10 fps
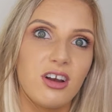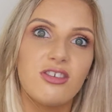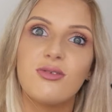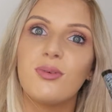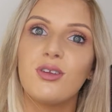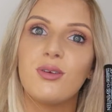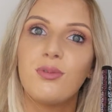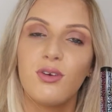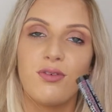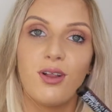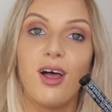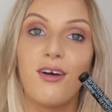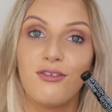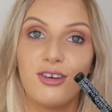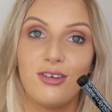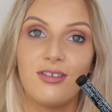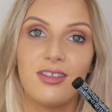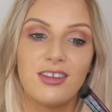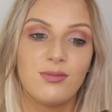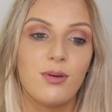lashes will look beautiful after
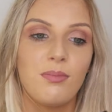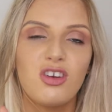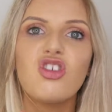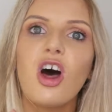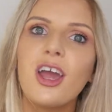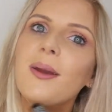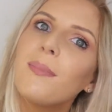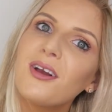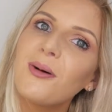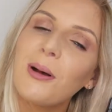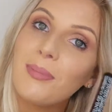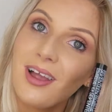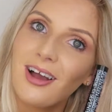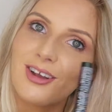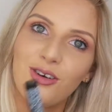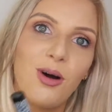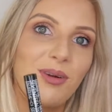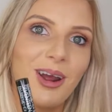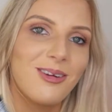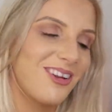using this one. But try and pick up a black, not a
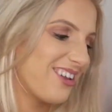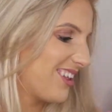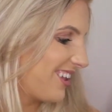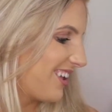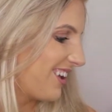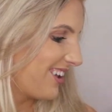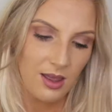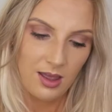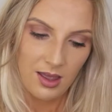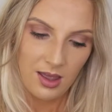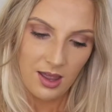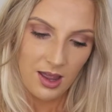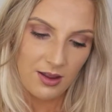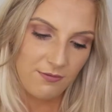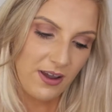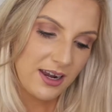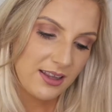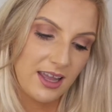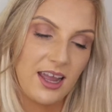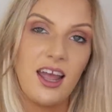brown. And
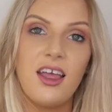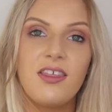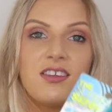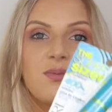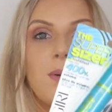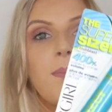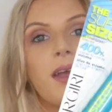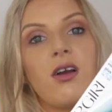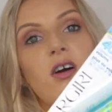finally, this one by